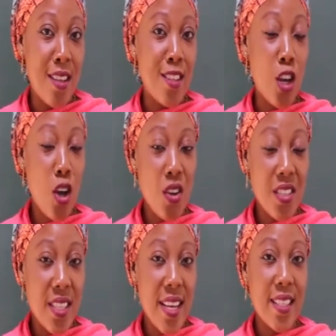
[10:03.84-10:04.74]
the
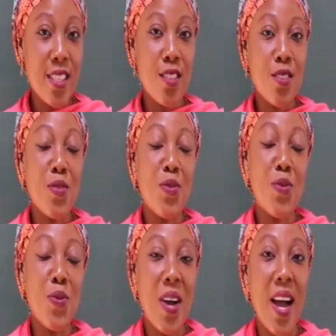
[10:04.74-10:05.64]
content
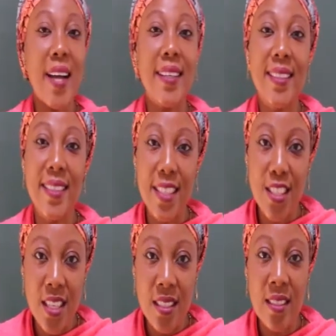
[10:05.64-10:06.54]
you are
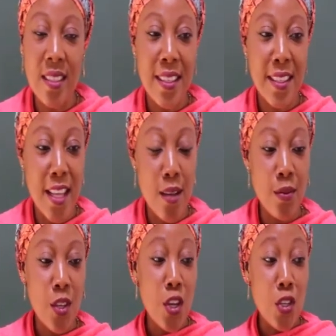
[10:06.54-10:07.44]
teaching them.
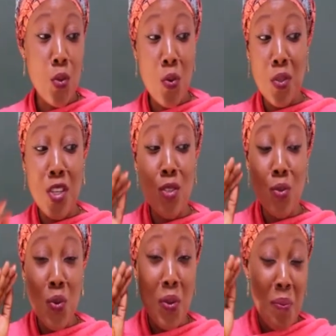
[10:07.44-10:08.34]
So it
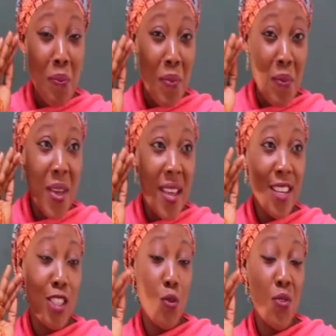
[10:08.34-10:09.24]

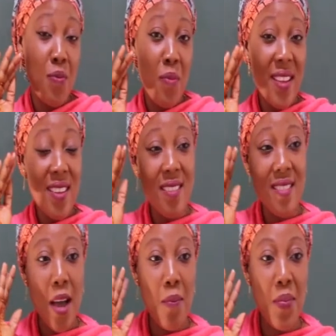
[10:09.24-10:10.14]
will remain in
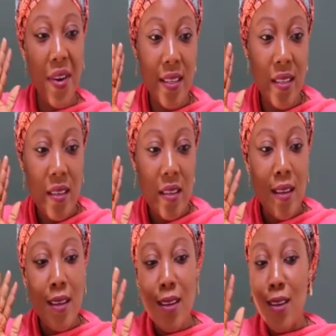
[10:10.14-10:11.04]
their brain
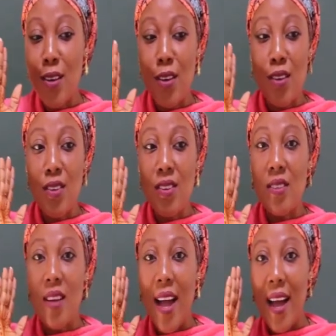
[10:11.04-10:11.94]

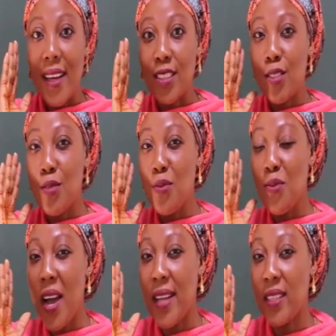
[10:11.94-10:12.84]
as
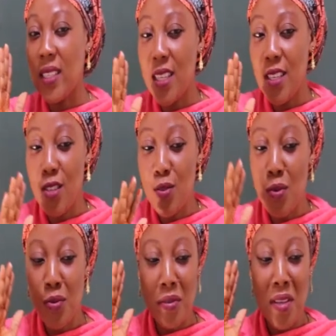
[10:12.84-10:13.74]
you are teaching it. So
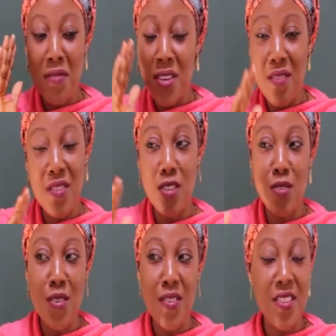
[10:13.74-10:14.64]
even if they do
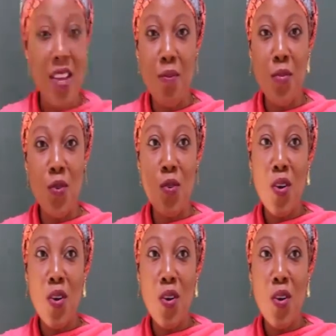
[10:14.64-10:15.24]
not read their book,